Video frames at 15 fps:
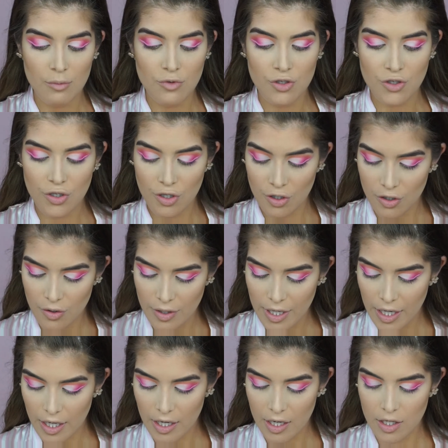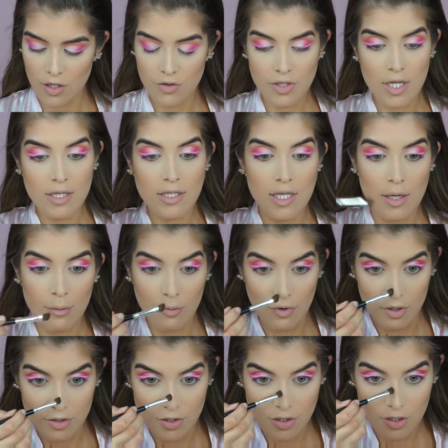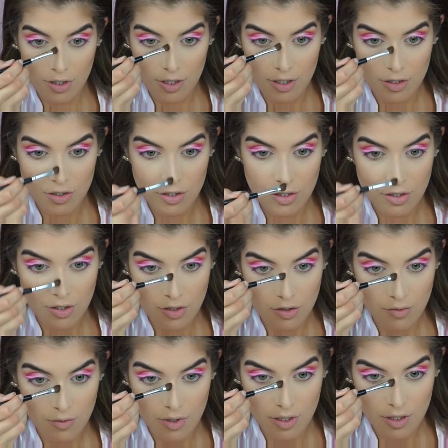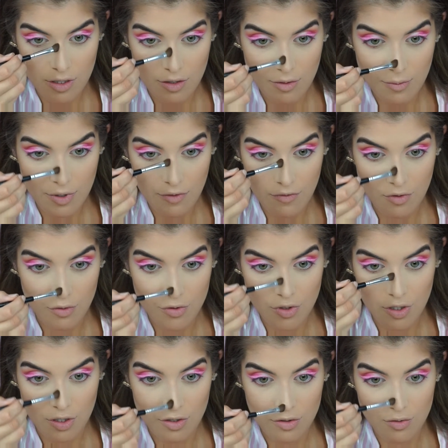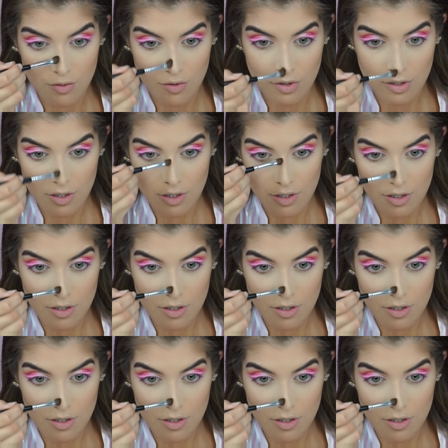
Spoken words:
I'm just going to go ahead and use that same bronzer and just do a little bit of nose contour.